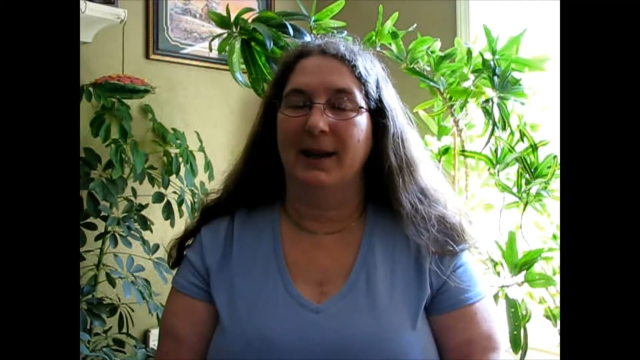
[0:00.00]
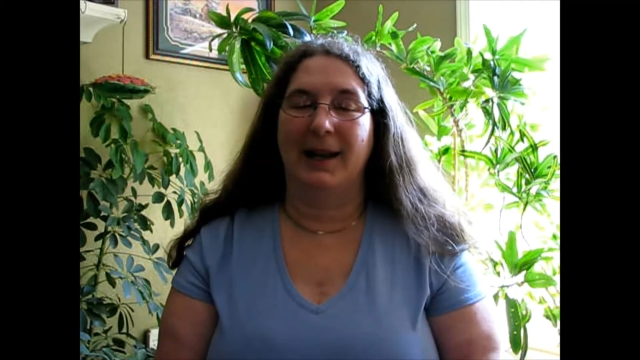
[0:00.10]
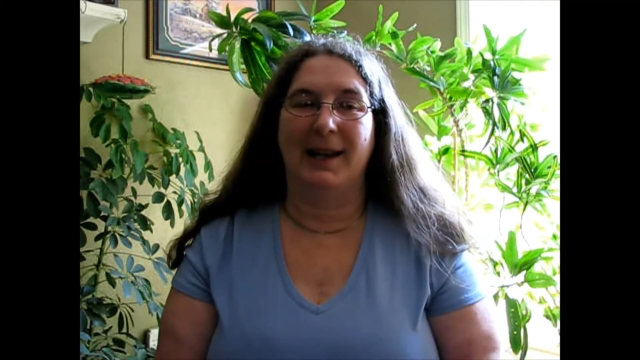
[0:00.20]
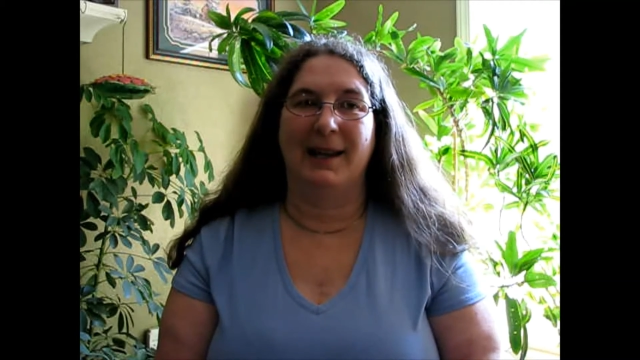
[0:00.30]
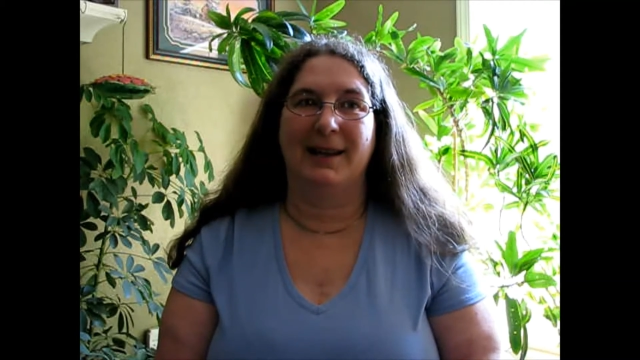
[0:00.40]

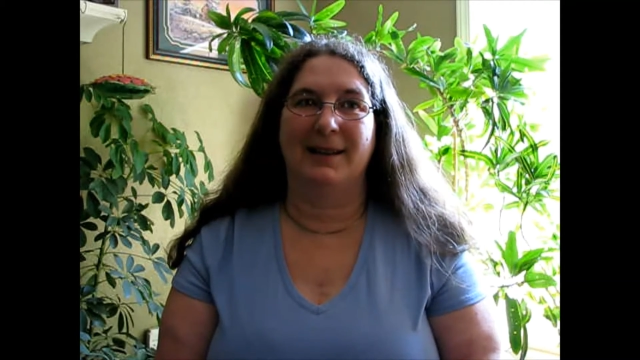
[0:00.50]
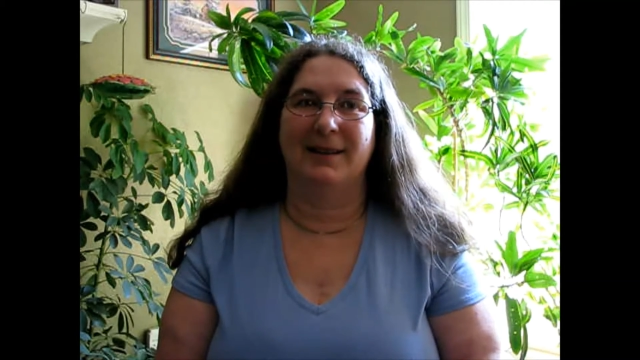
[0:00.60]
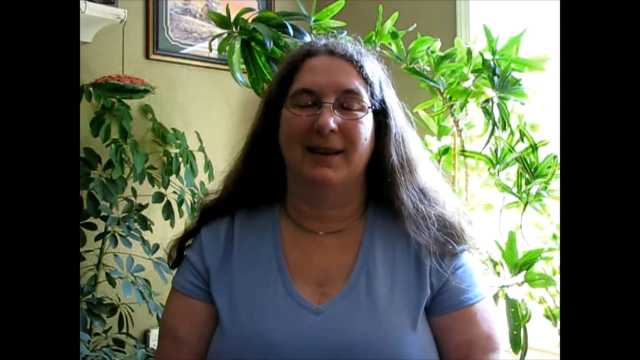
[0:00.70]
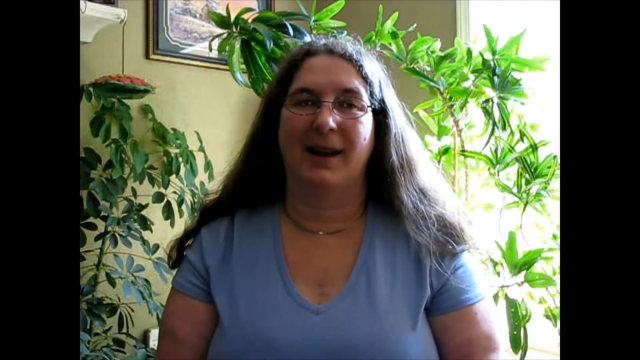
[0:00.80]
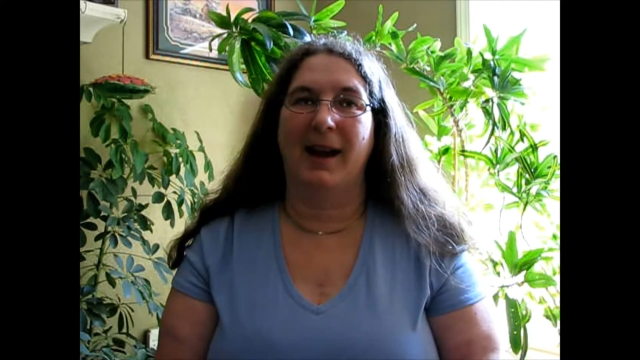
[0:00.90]
And
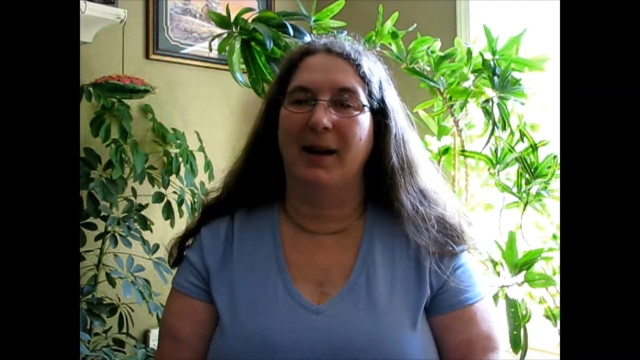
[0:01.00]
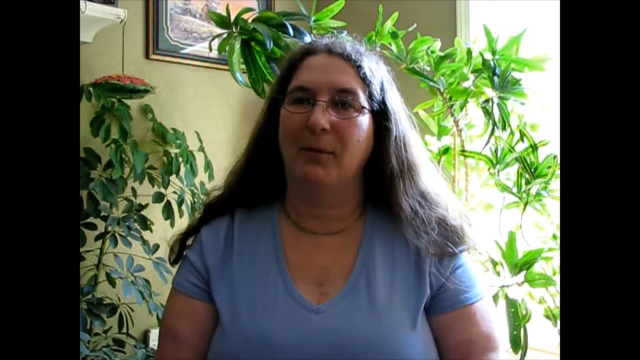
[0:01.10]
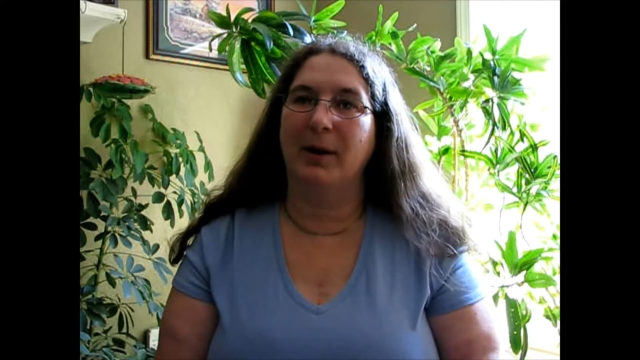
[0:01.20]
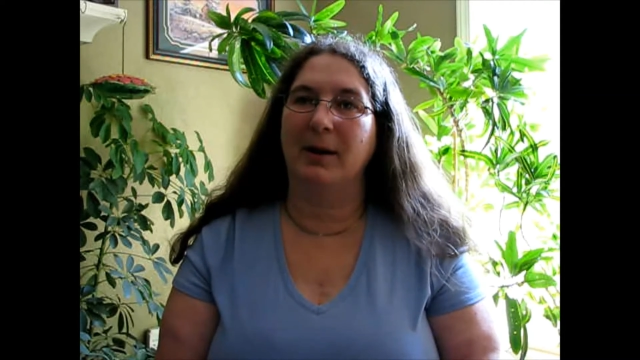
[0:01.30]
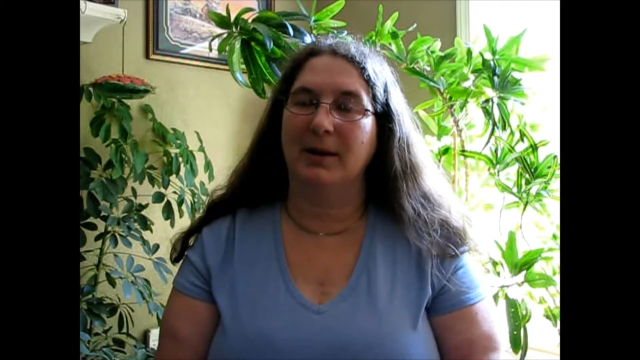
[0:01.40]
I
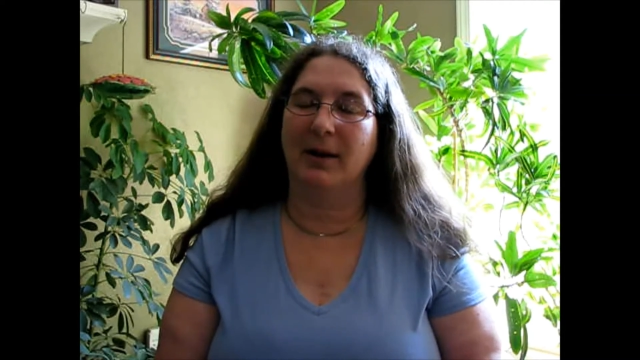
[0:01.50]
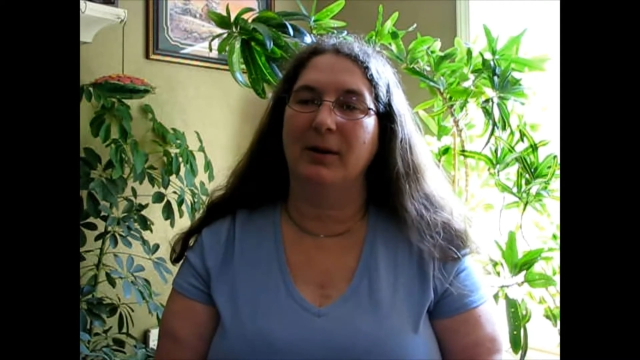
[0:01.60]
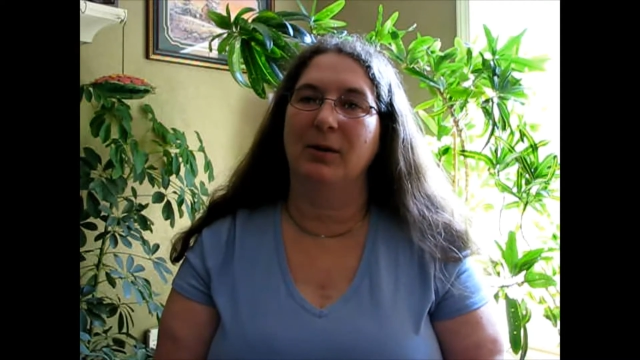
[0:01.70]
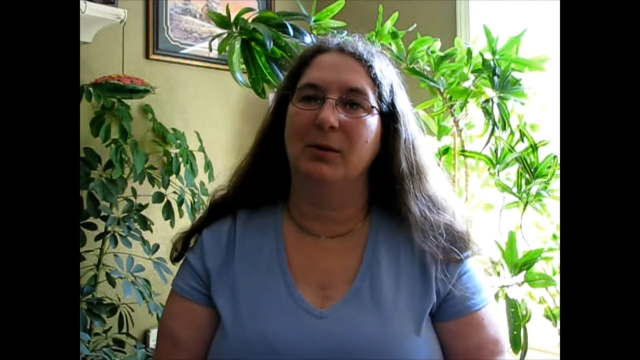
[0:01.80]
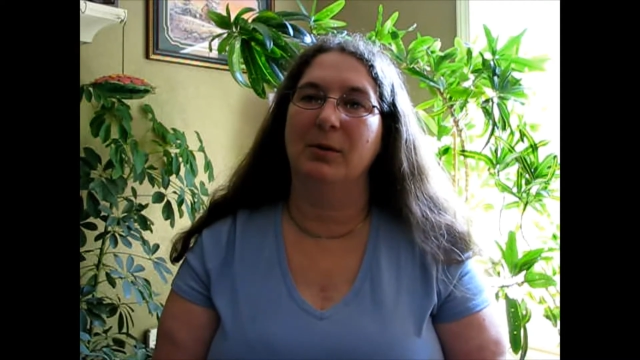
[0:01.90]
want to tell
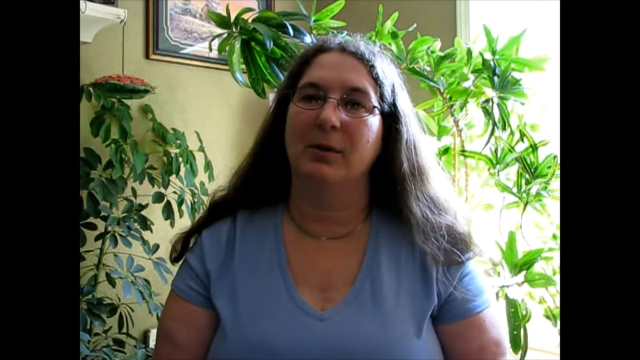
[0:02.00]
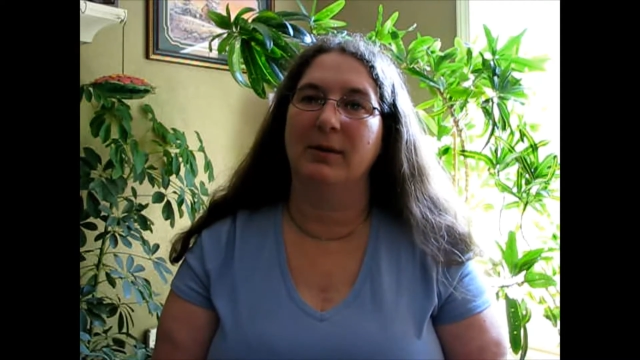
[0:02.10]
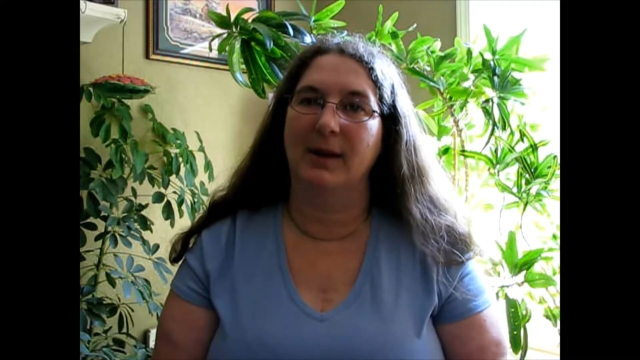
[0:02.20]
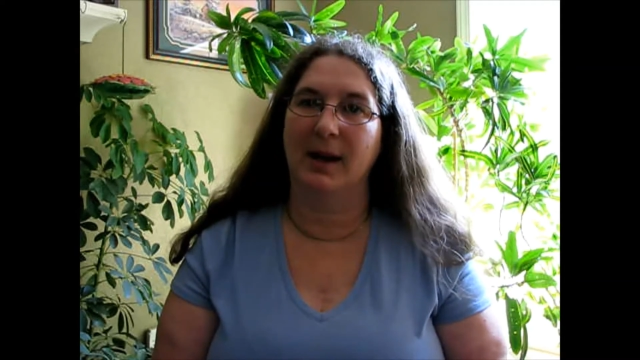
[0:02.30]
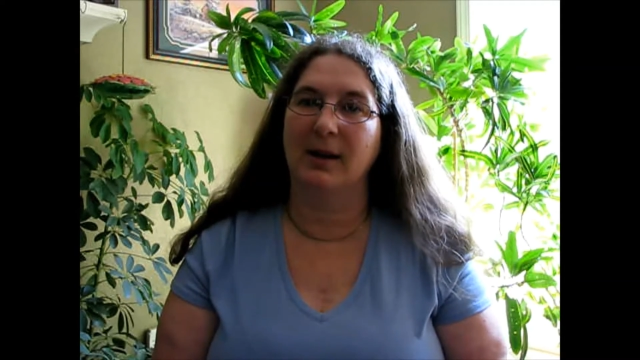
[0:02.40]
you
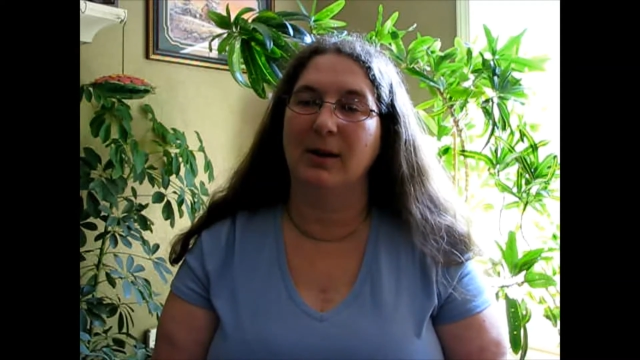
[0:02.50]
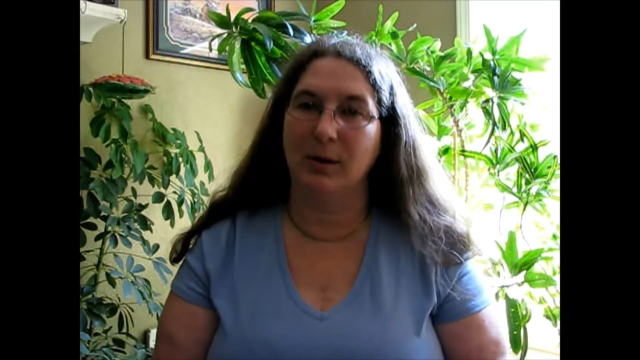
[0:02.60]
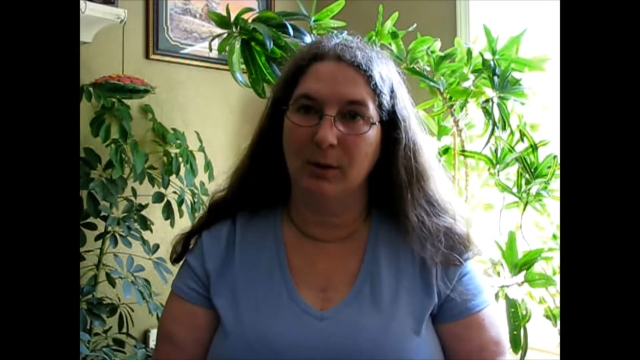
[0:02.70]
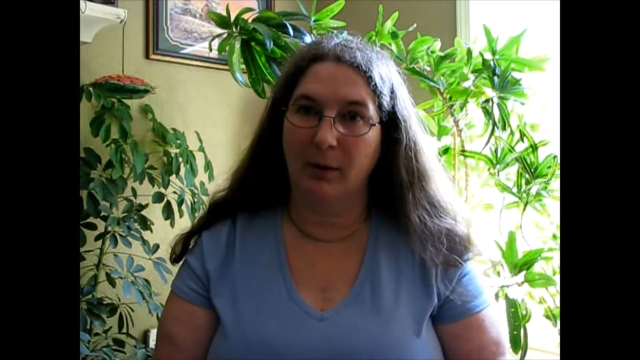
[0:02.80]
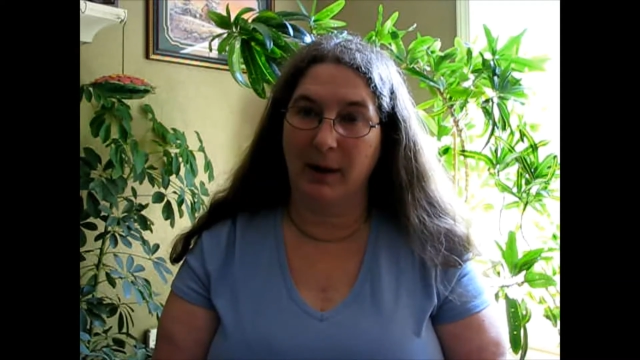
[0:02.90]
that
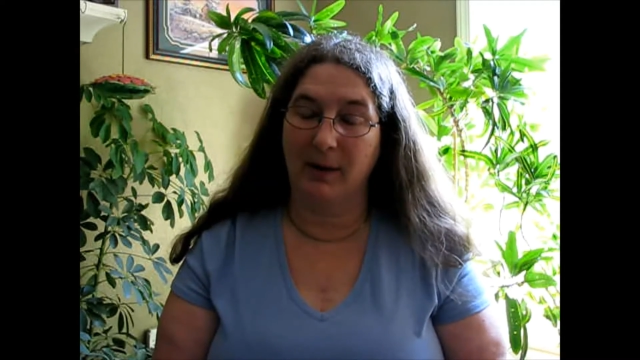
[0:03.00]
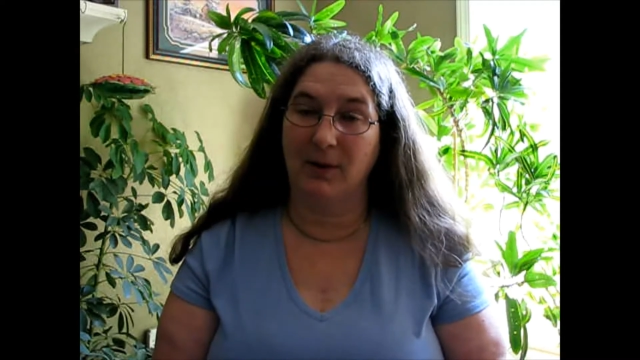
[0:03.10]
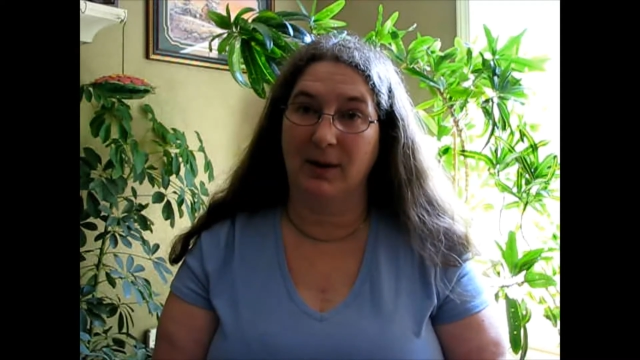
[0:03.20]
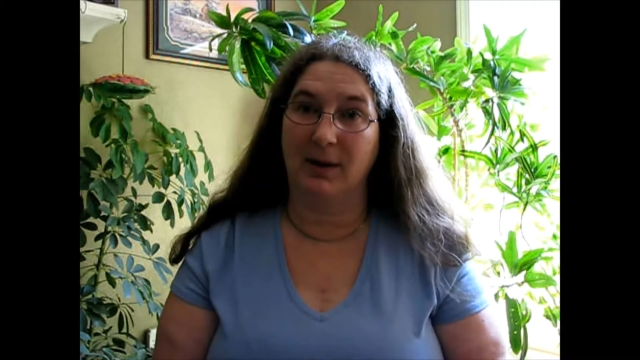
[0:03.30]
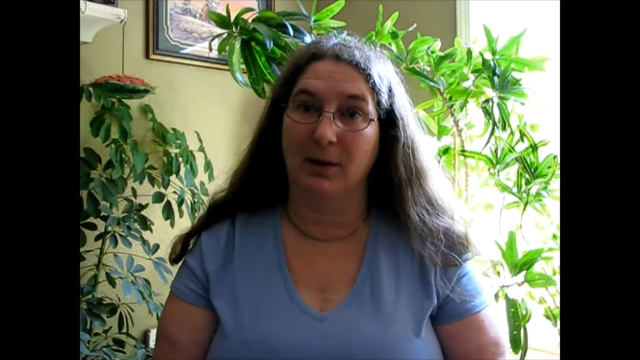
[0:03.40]
you don't have
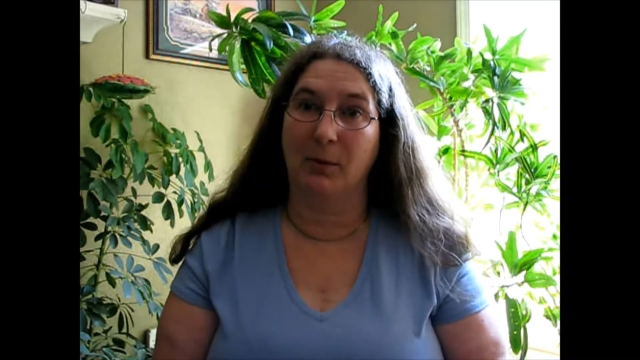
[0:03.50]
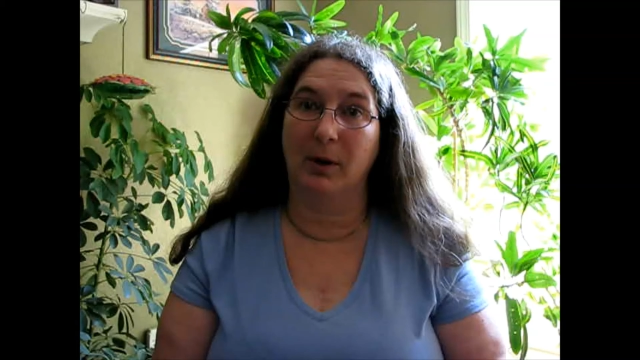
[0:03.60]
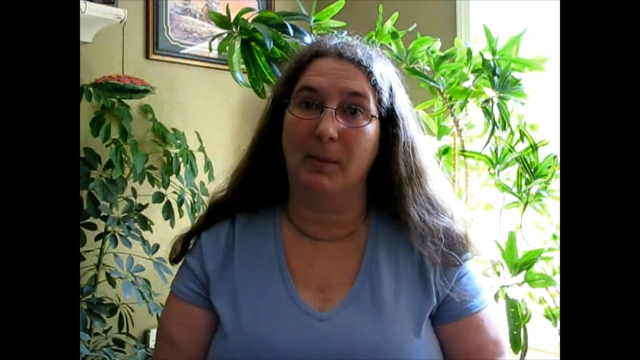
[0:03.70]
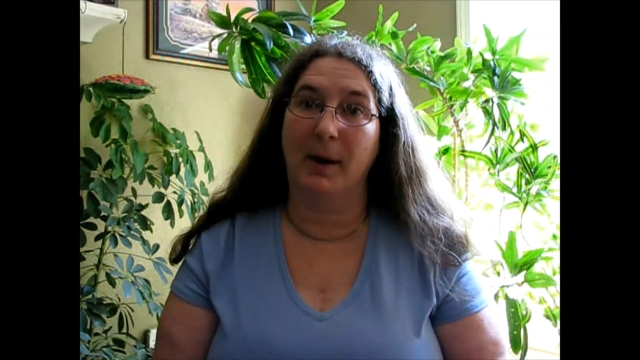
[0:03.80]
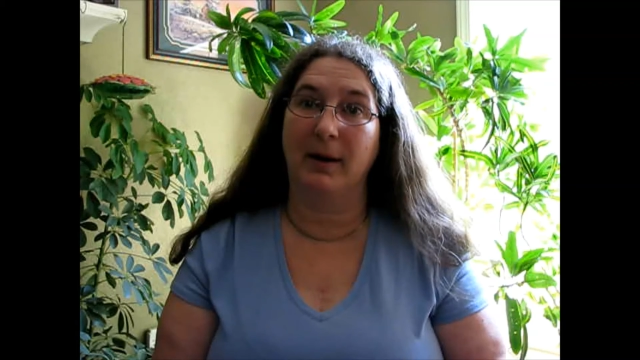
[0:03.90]
anything to
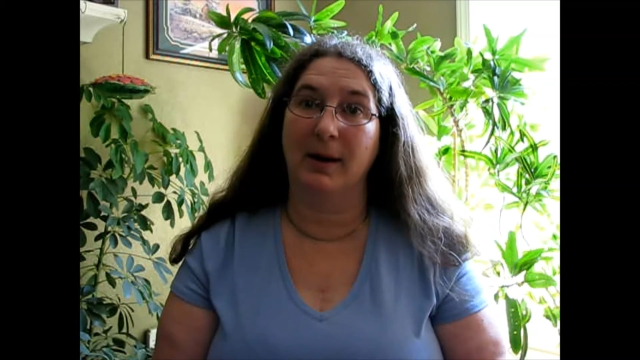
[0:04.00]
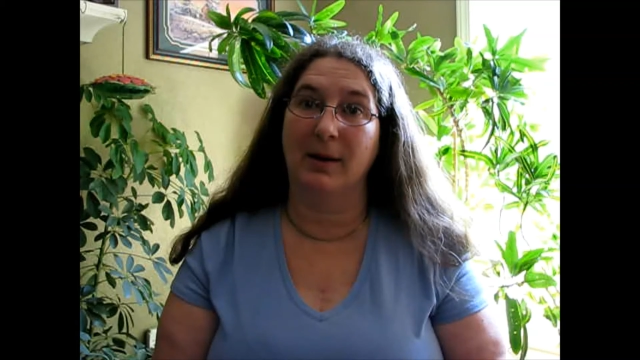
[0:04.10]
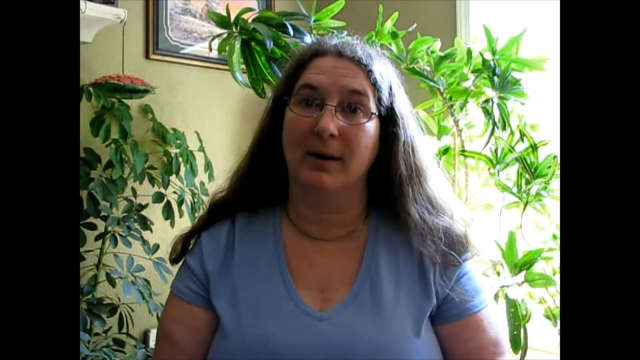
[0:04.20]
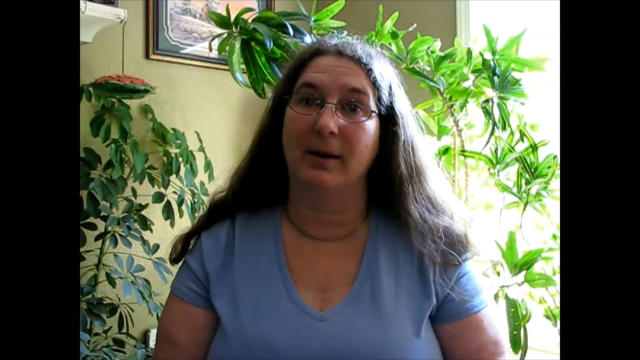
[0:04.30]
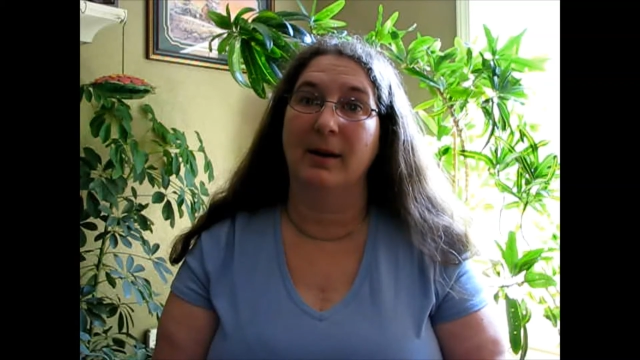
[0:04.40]
worry about
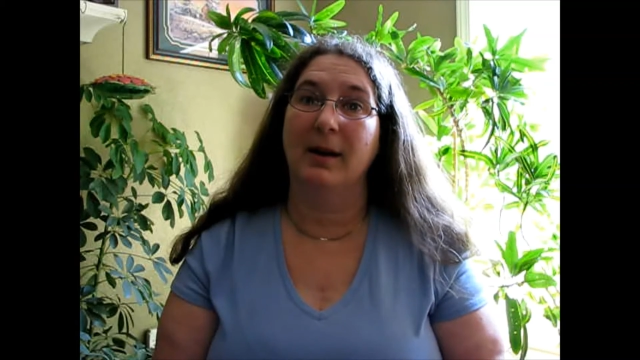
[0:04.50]
either.